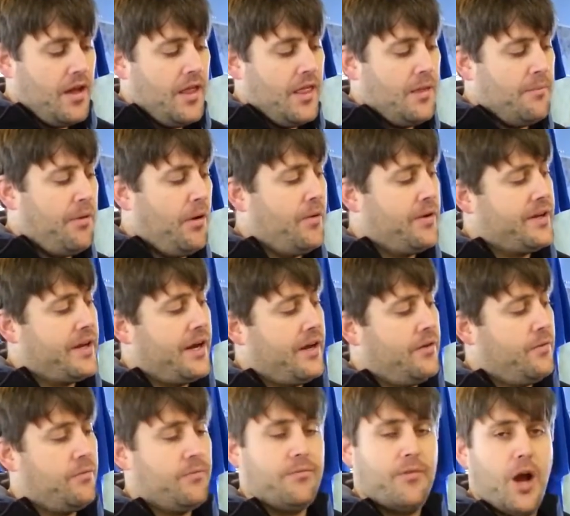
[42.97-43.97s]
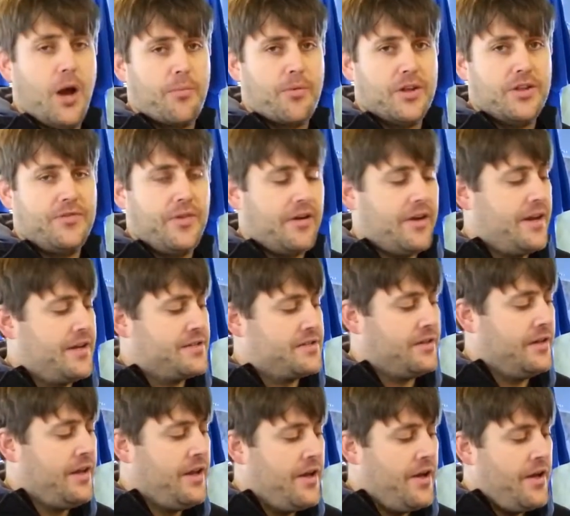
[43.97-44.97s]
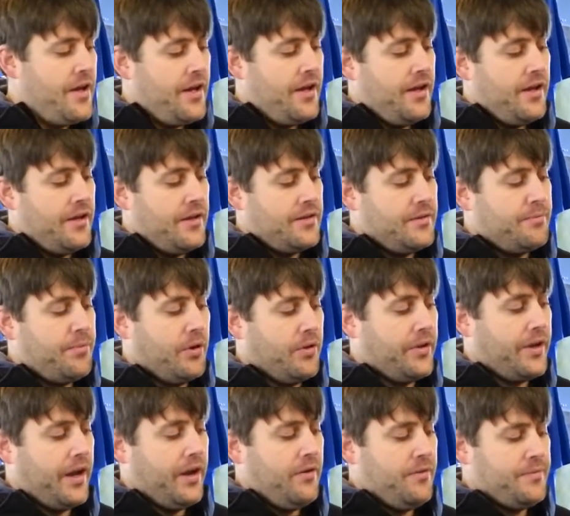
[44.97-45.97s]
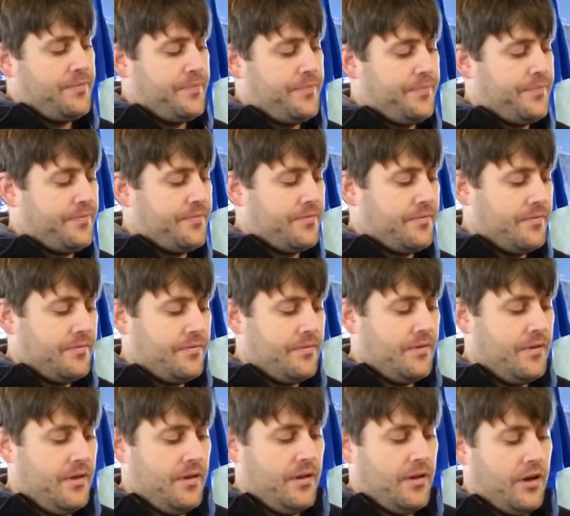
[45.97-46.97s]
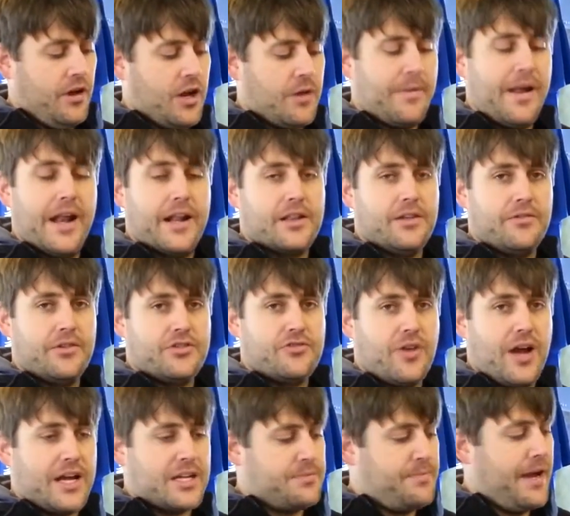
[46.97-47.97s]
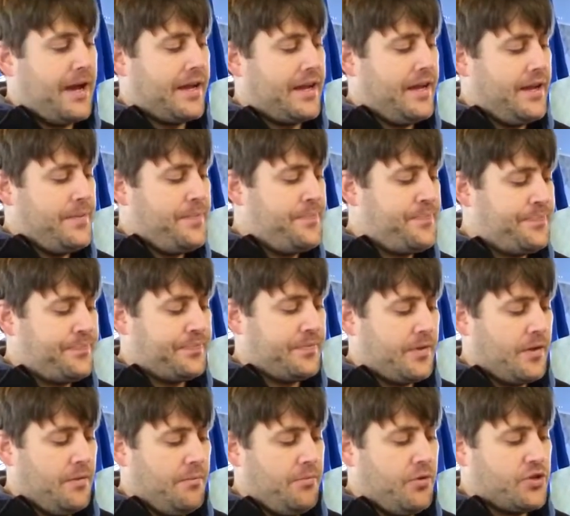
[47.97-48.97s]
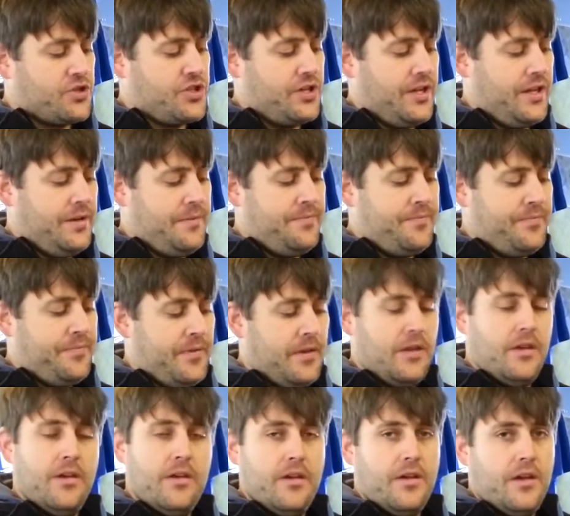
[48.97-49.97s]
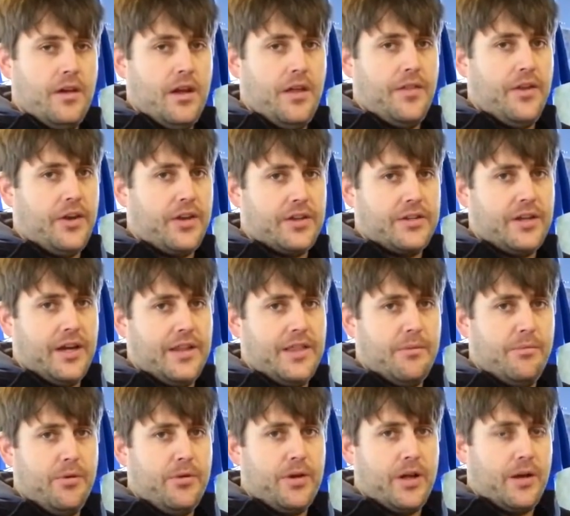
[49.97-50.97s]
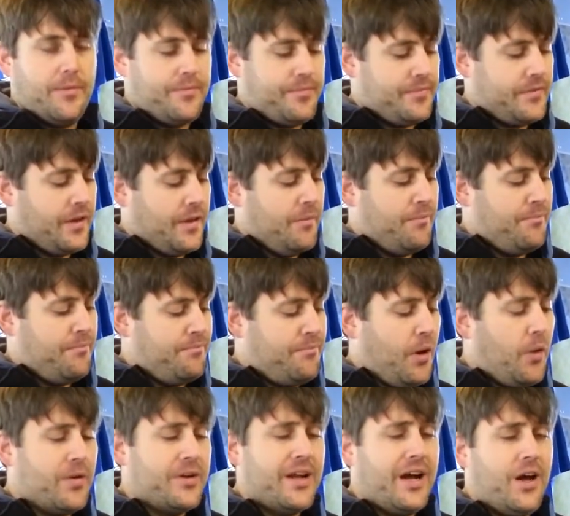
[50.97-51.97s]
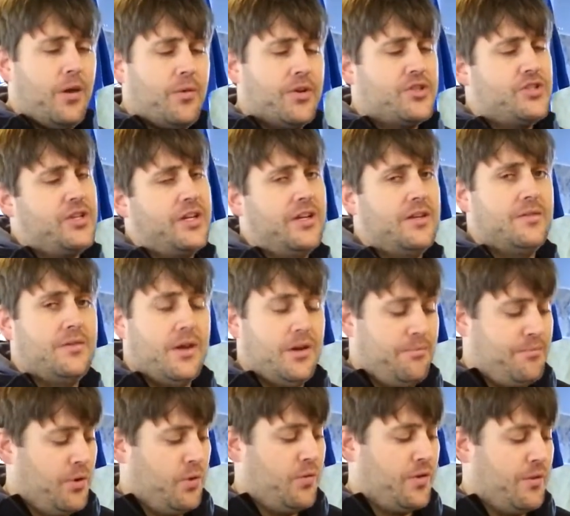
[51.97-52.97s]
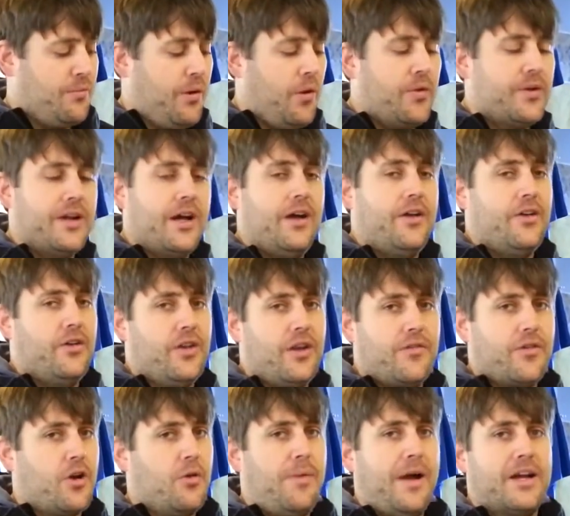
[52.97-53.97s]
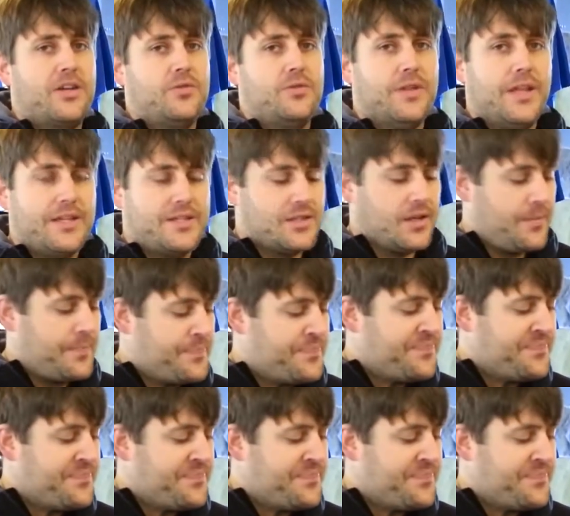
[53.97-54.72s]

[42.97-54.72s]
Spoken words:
The Boa dial operates very easily. Pull it out, automatically retracts back in, push it in, and then you can tighten the boot up. Now the Boa dial, once you get a boot with a Boa dial, you'll never go back to a lace-up.